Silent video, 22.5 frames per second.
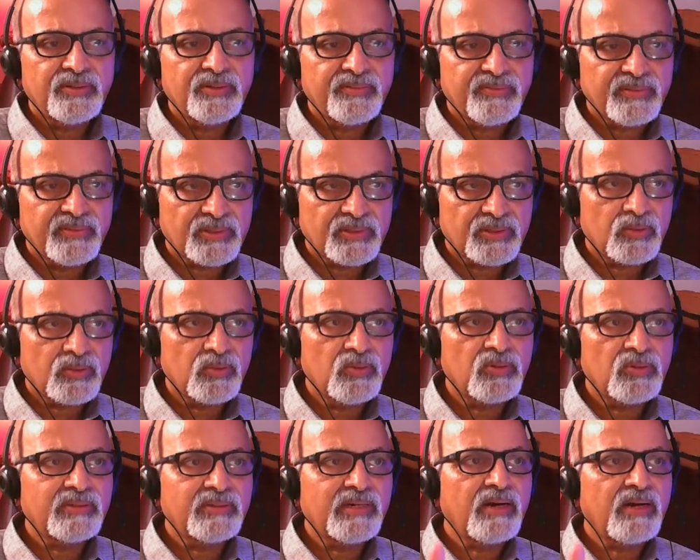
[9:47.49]
If you
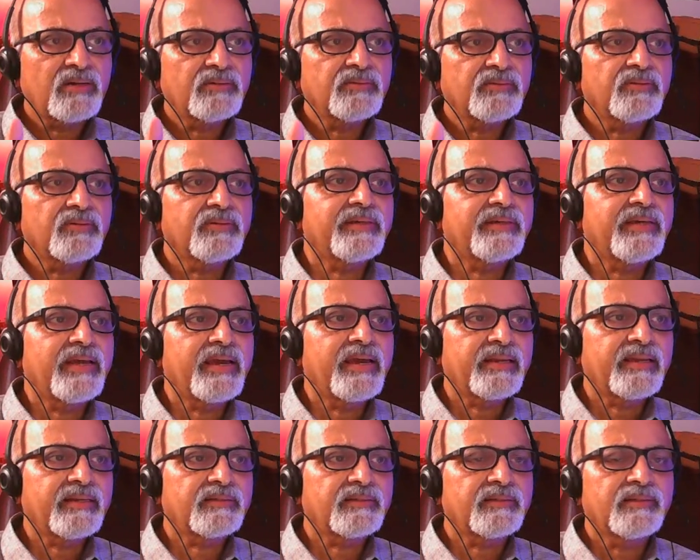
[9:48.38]
scroll down, you'll
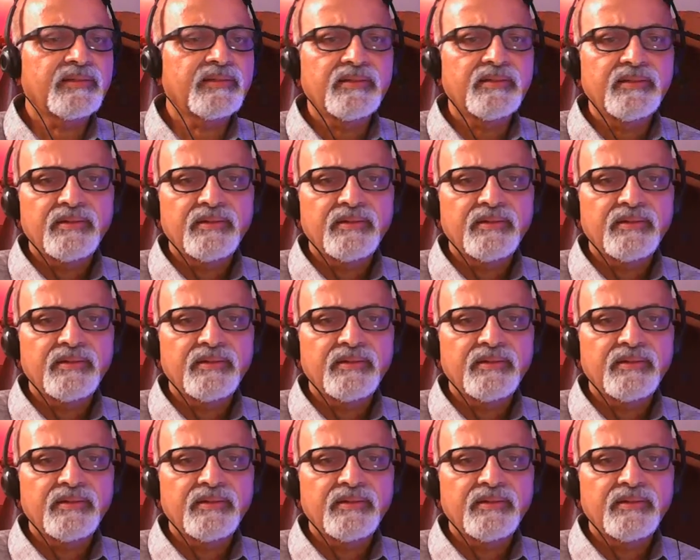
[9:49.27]
get it.